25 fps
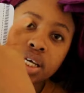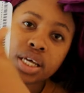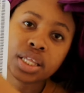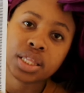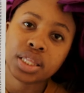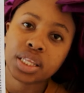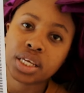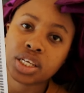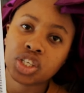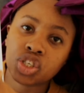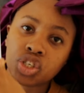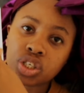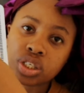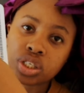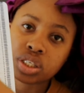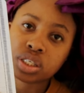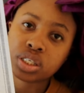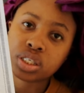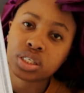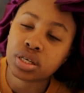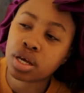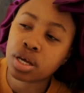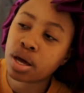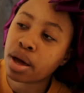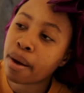and then
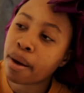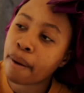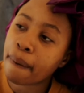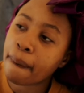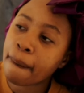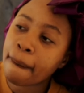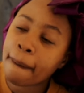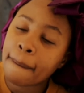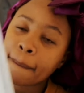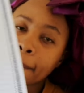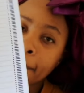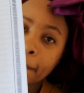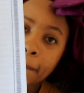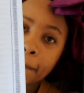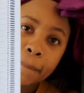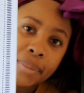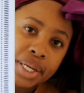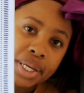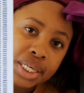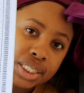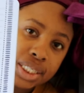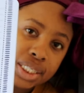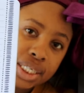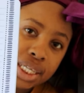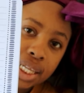just
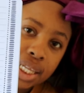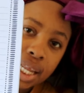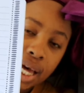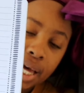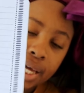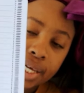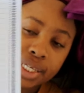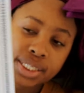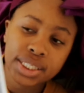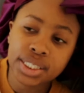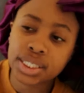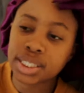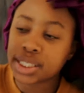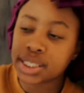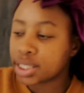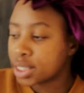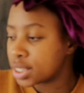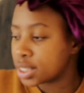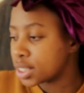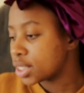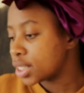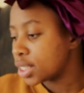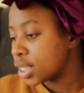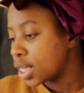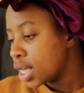basic lines.
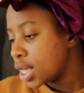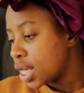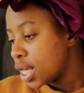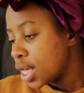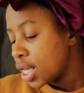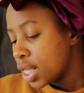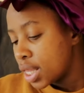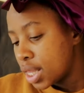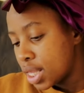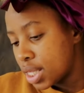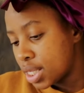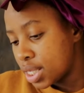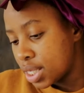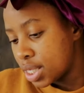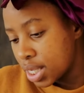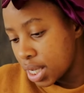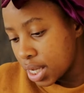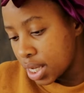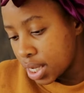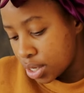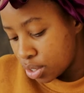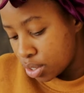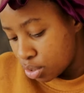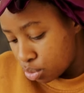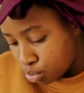The
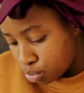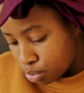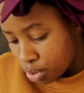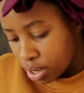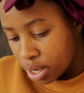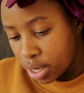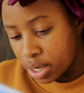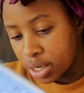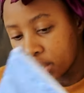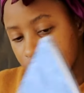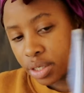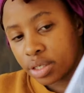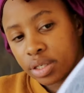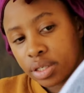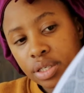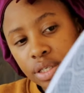second one